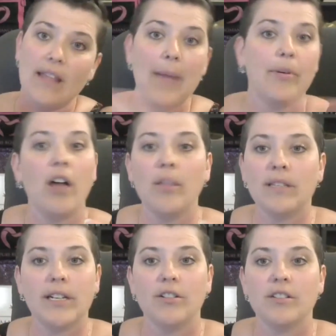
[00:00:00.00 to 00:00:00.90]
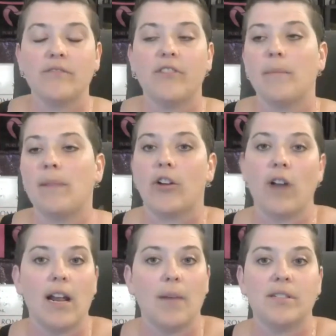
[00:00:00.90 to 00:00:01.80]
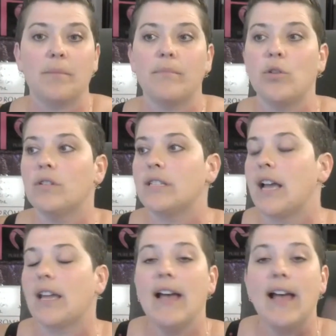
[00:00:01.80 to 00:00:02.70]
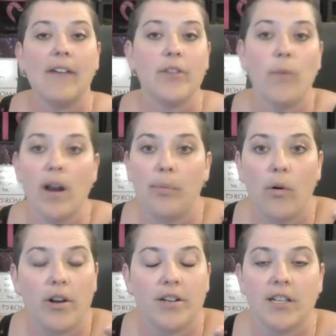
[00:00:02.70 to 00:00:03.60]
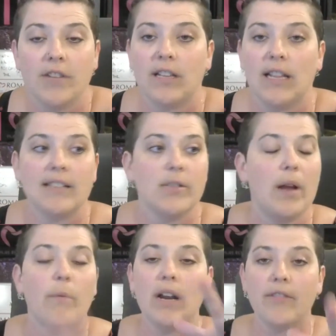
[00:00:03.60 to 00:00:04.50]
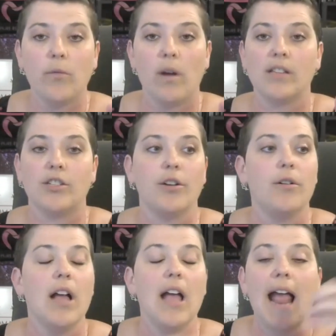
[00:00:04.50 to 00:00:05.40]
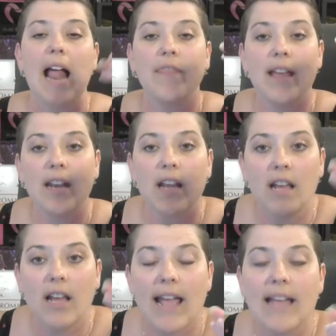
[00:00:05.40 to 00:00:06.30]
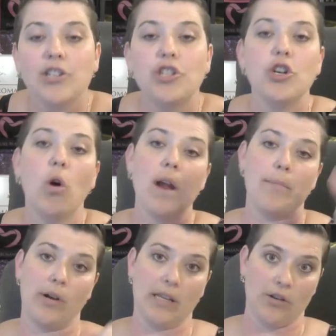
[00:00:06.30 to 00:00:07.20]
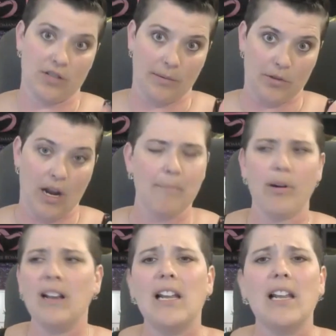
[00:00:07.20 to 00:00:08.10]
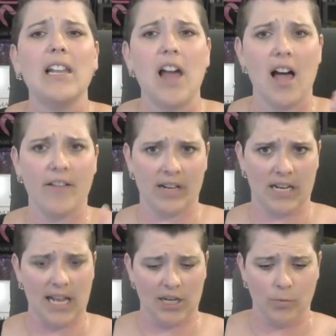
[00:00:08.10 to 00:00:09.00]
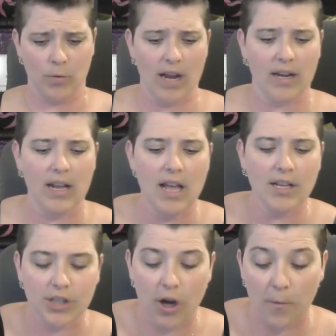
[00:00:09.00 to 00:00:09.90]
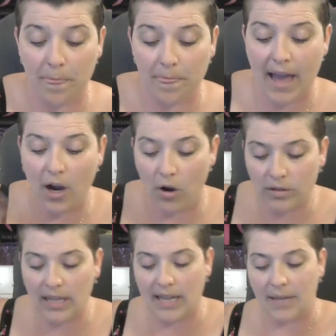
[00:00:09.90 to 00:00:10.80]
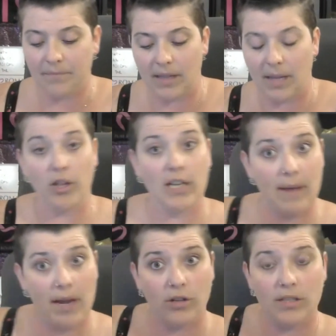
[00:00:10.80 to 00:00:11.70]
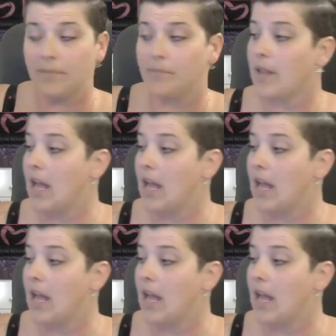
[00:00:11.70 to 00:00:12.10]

I put all the materials in front of me. I crank up some music. If you want to pour yourself a glass of wine, whatever you want to do, and then enjoy putting those subscribe and put a little love into each one. So not only let me look at my notes.